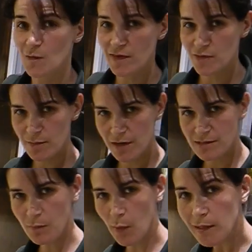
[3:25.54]
my 3 minutes
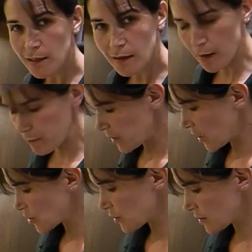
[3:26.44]
of boiling are up, and
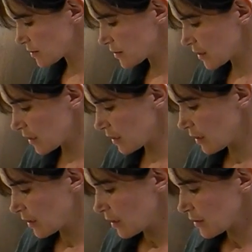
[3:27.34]
as you can see,
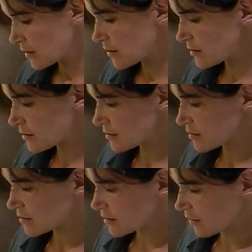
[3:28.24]
this is
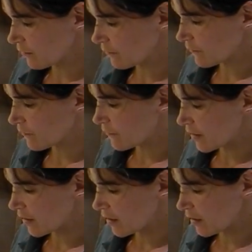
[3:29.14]
still
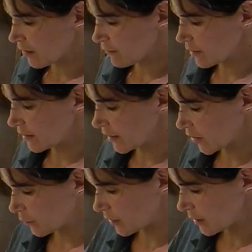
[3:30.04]
very
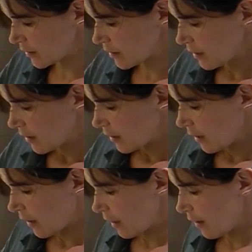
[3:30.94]
liquidy.
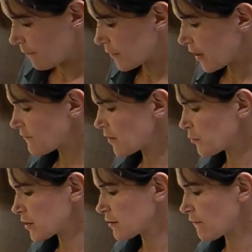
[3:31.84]
But I feel
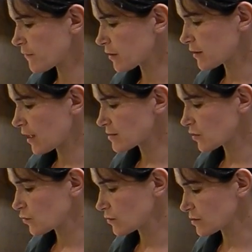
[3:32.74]
pretty confident that as it
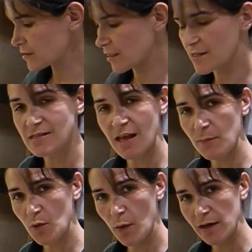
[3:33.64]
cools, it's going to set
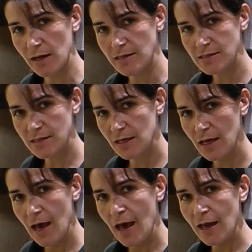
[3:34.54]
up quite nicely.
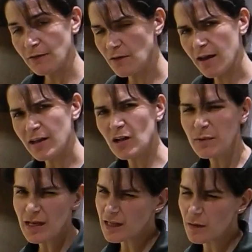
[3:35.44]
And if not, it'll
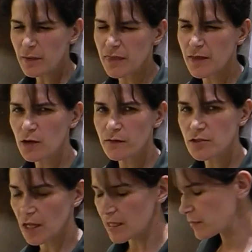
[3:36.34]
be a little bit thinner of a
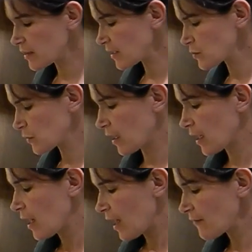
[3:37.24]
jelly, but that's
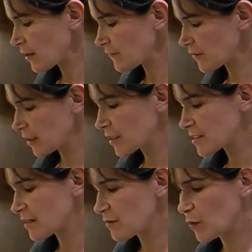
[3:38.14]
okay. I've got a feeling it's
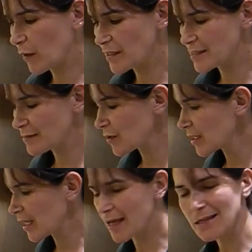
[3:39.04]
going to be quite
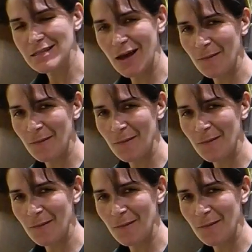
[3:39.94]
sweet, and